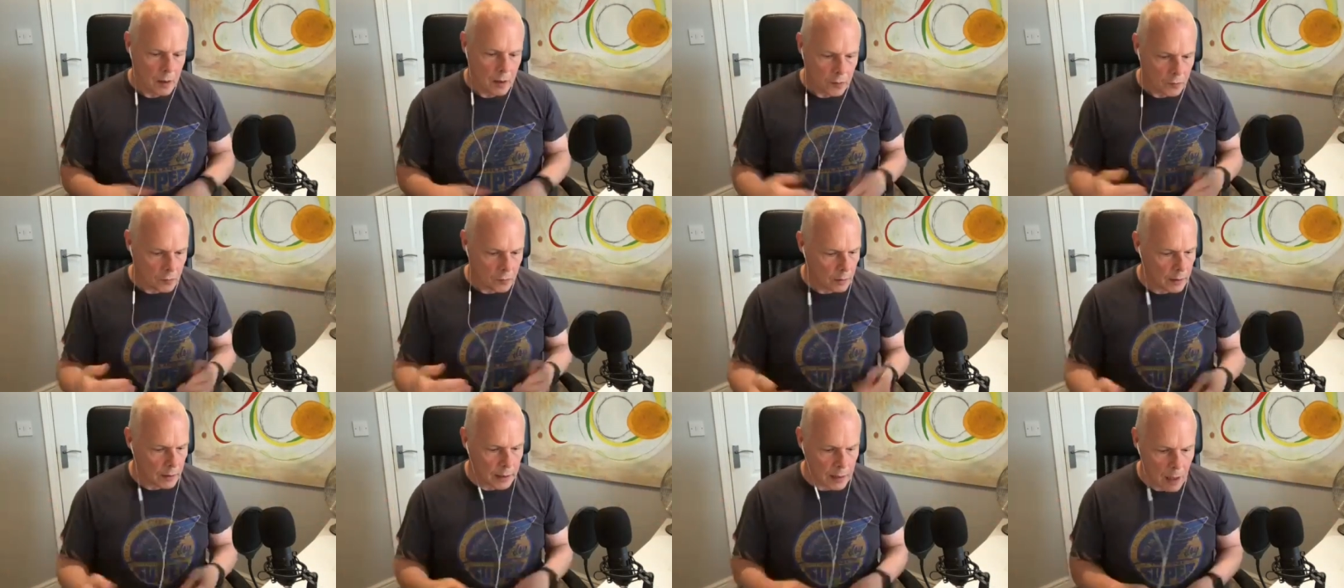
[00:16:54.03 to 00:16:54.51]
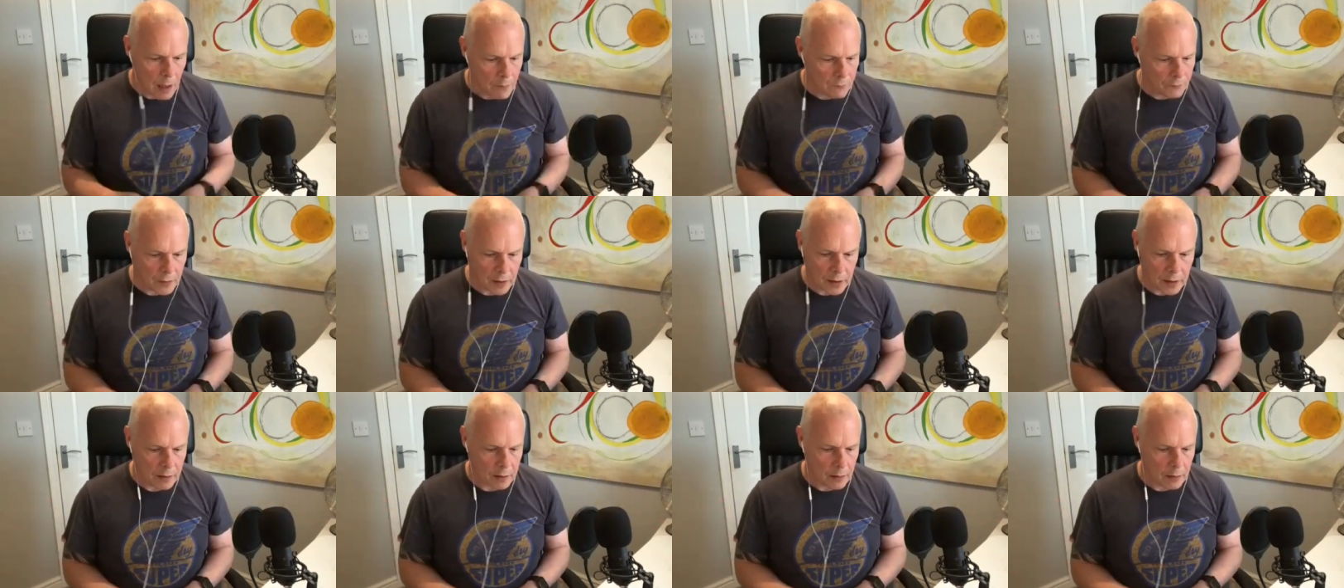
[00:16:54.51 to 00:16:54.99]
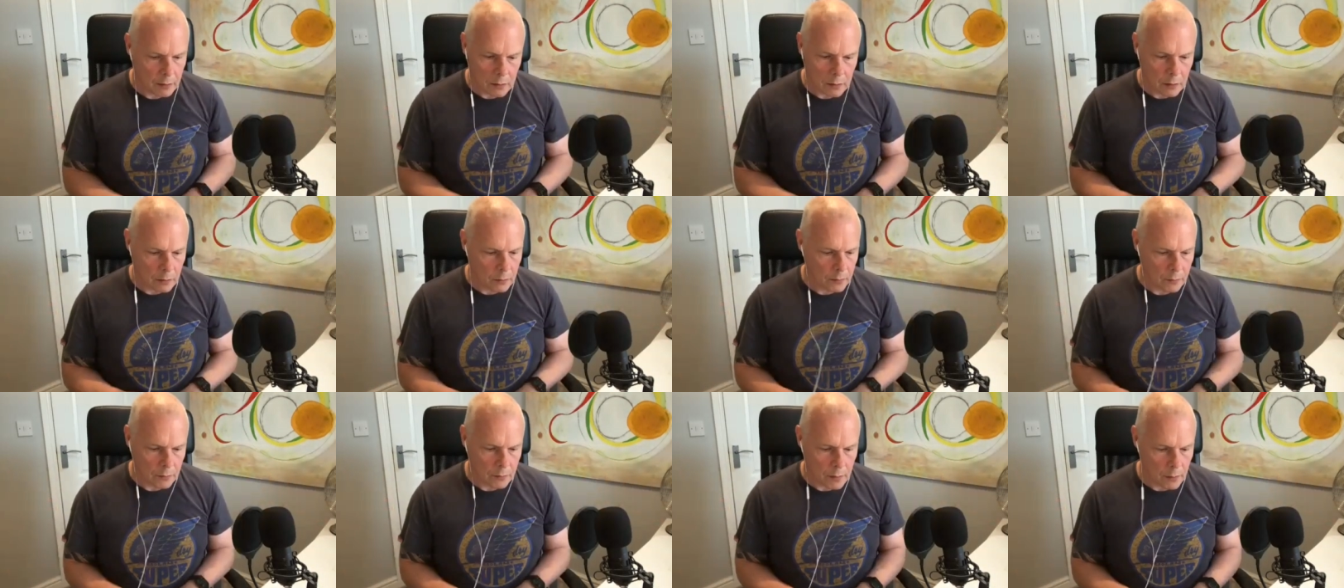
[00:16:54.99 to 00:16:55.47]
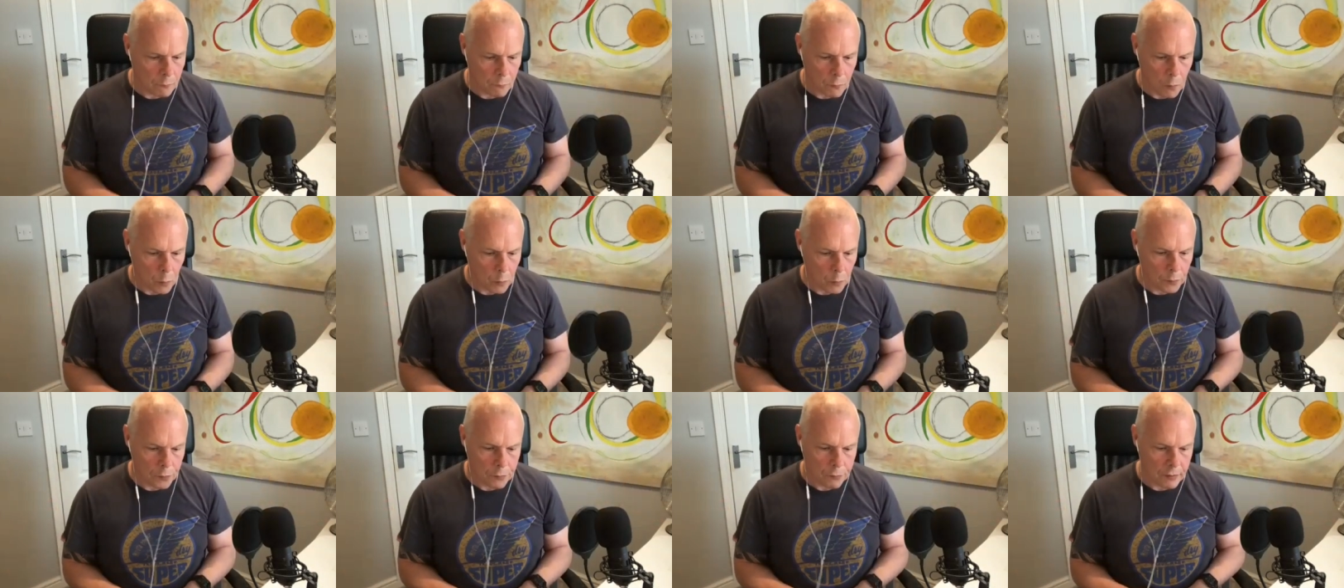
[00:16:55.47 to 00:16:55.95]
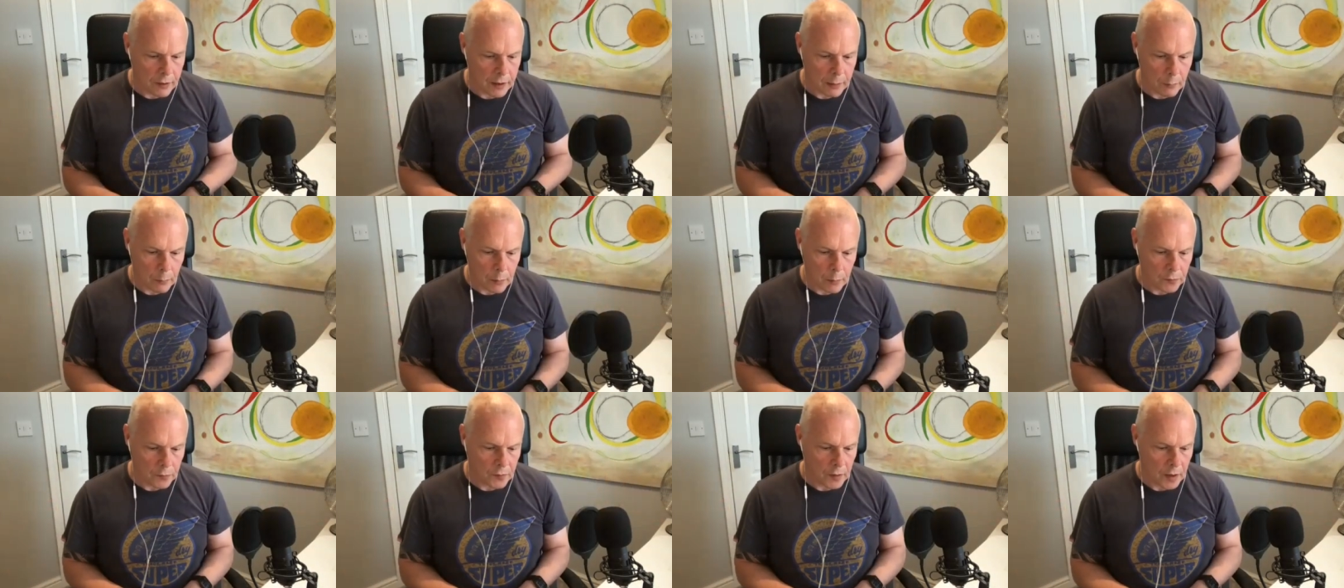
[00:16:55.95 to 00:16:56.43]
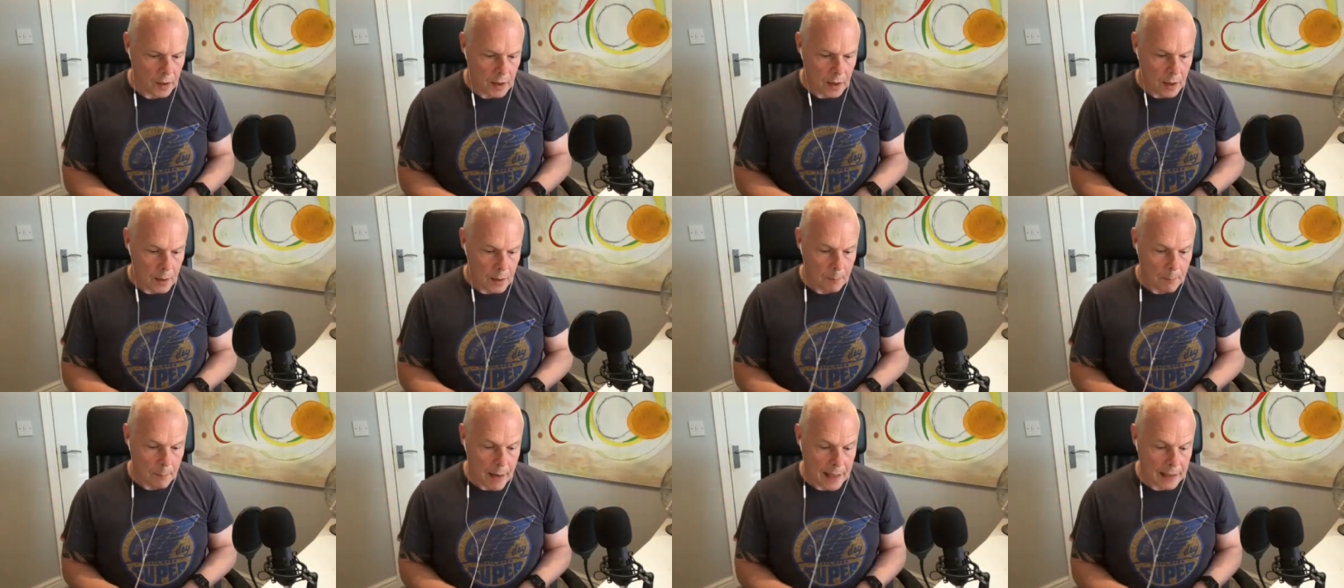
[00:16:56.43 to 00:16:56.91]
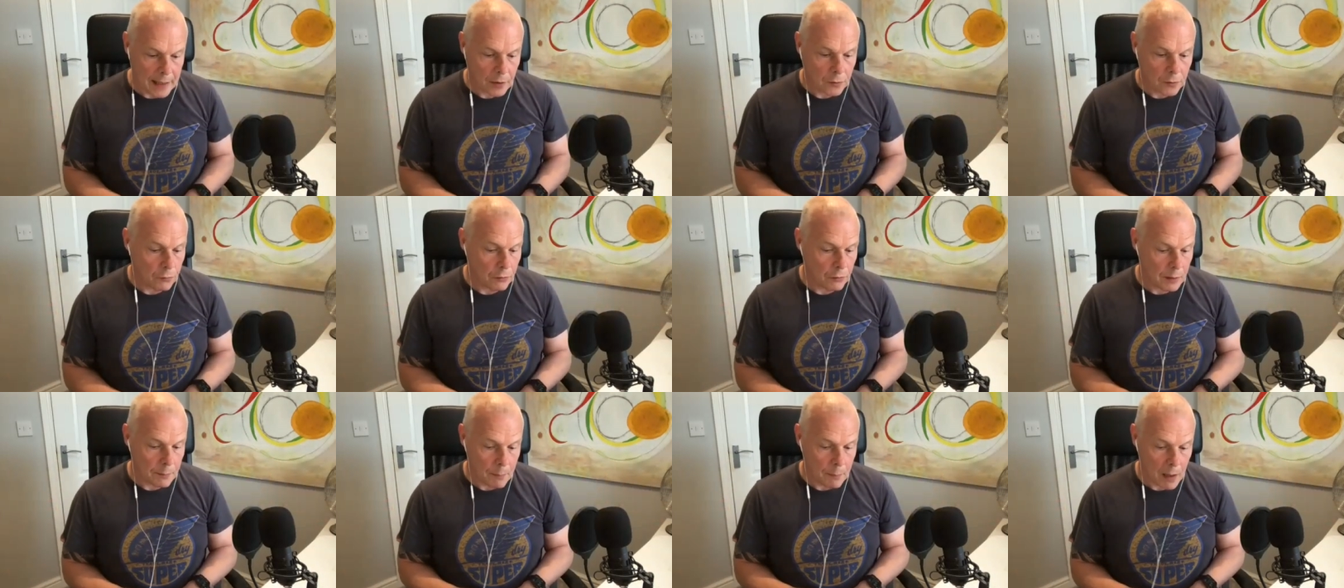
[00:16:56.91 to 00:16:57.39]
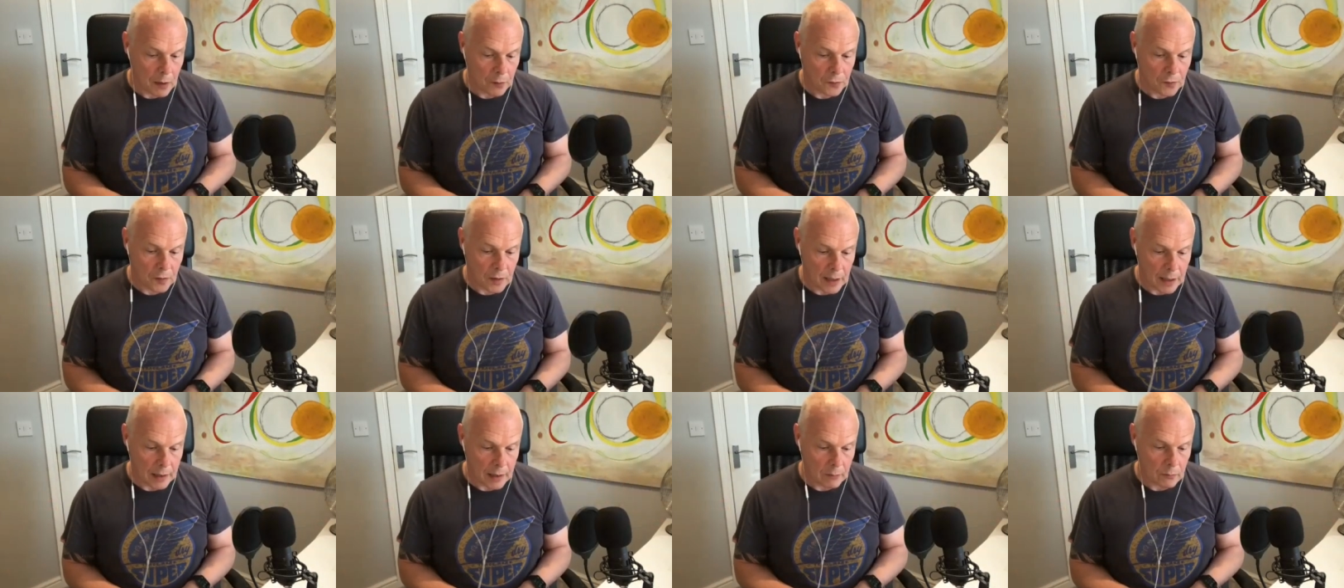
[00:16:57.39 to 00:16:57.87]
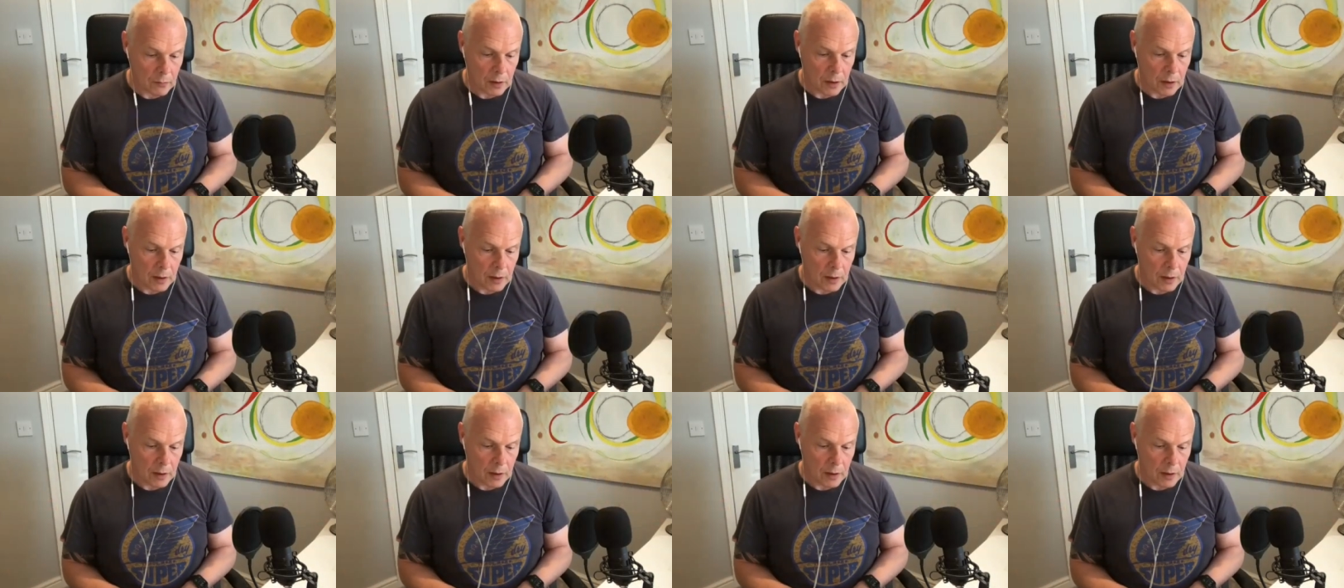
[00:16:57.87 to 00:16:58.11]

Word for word: So I loved it that the, the rule three was mandatory bust down,